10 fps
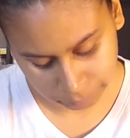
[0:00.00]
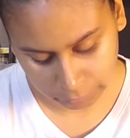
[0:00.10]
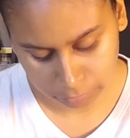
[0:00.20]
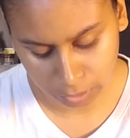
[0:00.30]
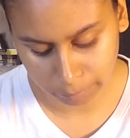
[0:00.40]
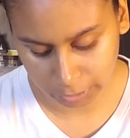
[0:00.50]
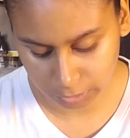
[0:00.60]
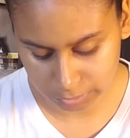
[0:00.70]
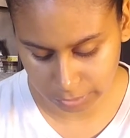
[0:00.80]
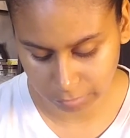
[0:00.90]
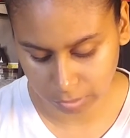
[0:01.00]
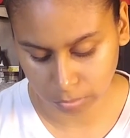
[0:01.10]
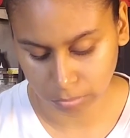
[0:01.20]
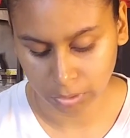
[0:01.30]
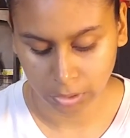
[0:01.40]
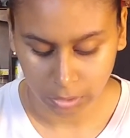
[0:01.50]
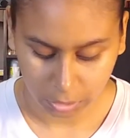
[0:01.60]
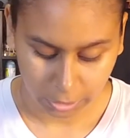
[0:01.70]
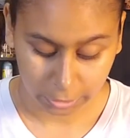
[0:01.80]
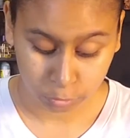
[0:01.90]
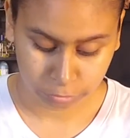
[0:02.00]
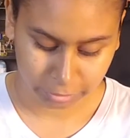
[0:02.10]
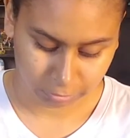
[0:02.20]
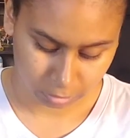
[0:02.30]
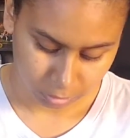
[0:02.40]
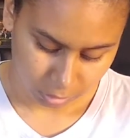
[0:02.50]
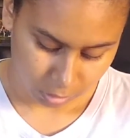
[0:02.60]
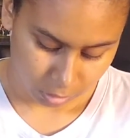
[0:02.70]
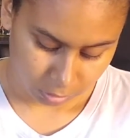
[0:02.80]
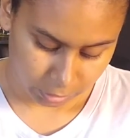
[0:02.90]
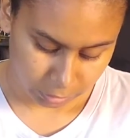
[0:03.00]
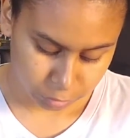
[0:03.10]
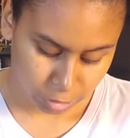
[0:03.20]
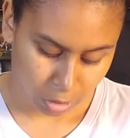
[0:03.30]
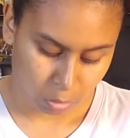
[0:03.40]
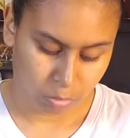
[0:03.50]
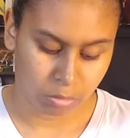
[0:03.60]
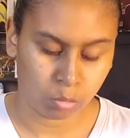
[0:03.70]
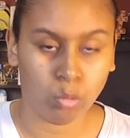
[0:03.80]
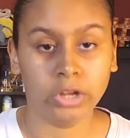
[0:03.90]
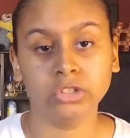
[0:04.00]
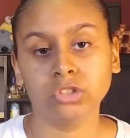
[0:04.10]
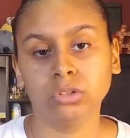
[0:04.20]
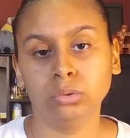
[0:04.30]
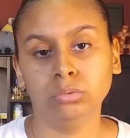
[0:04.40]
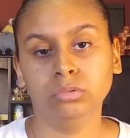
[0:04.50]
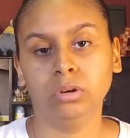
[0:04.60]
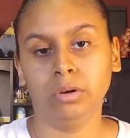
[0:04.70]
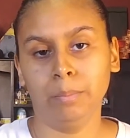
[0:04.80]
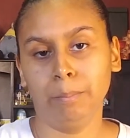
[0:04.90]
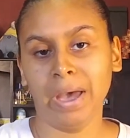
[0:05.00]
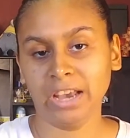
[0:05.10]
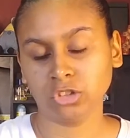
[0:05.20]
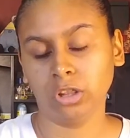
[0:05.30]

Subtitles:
nutmeg does give it a little extra flavor. Okay, so once you mash all the